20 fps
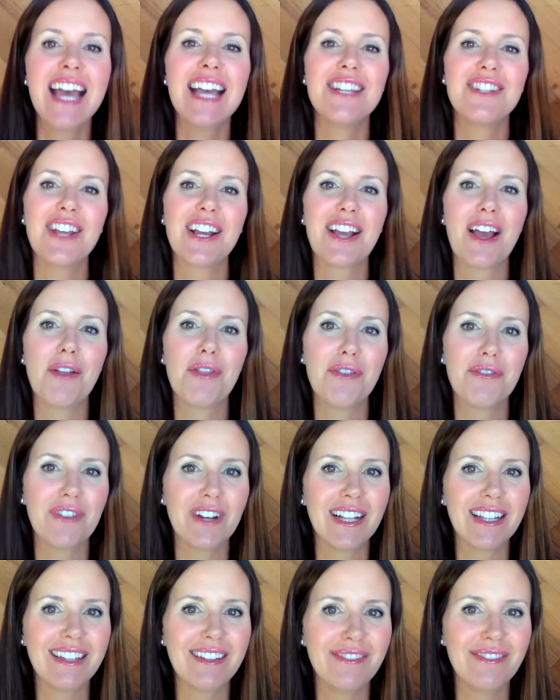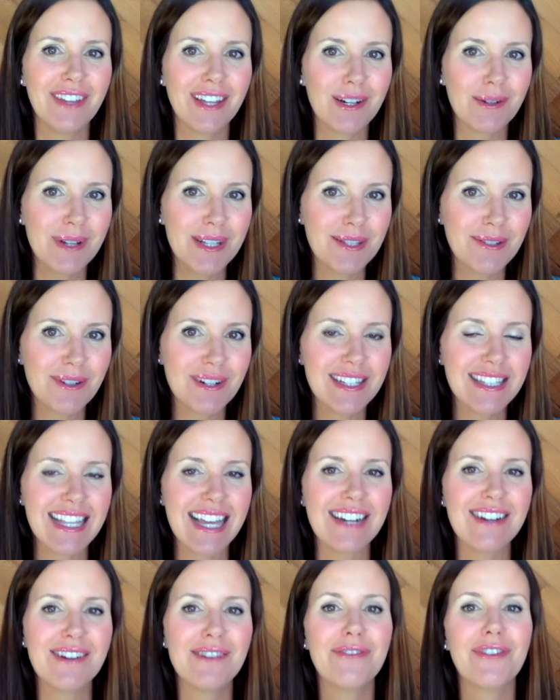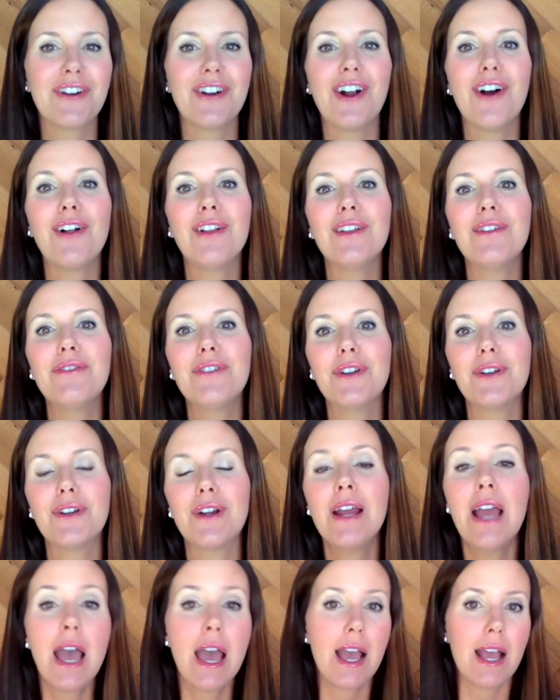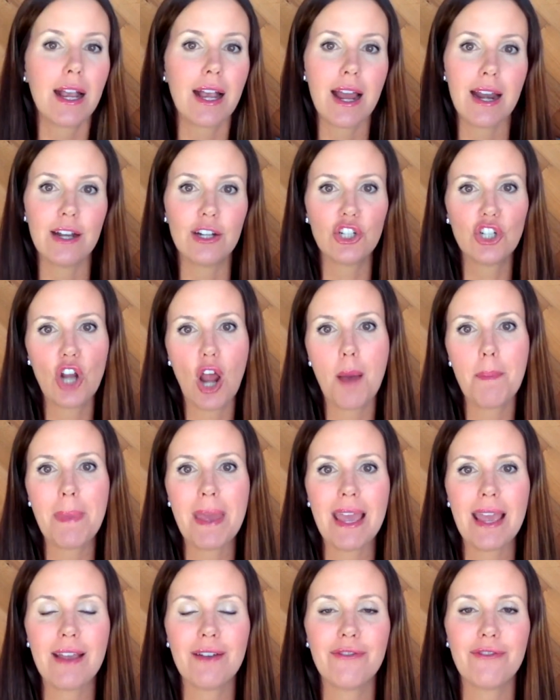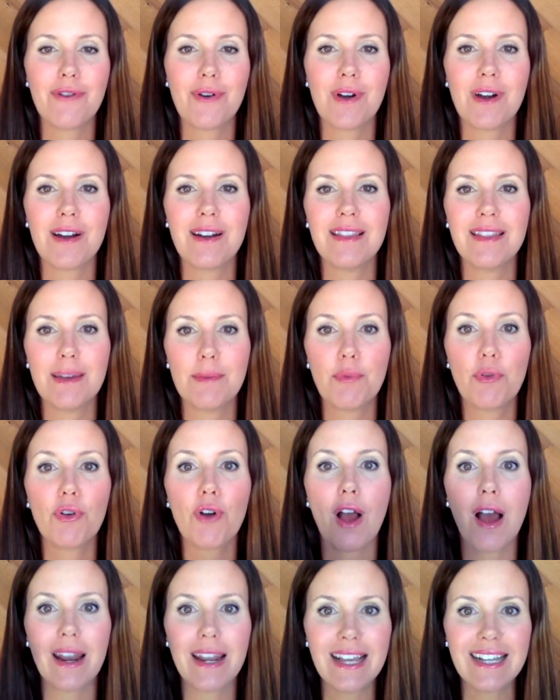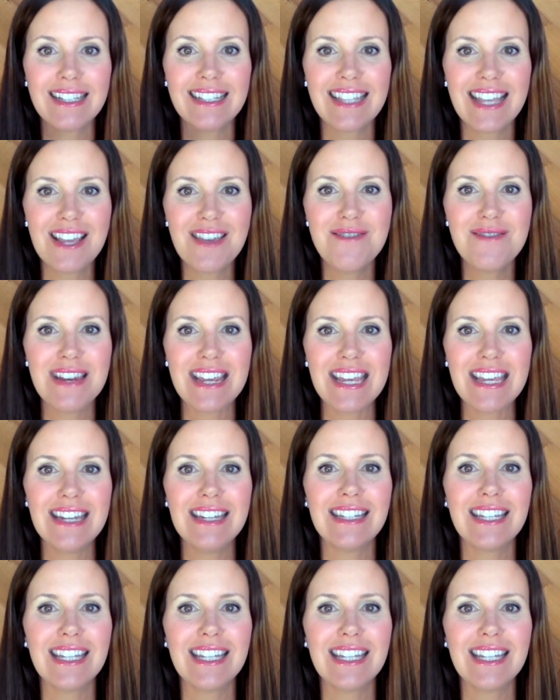Check out the Fiddle Fig Resource Center for all of your kind of shopping for the products that you need to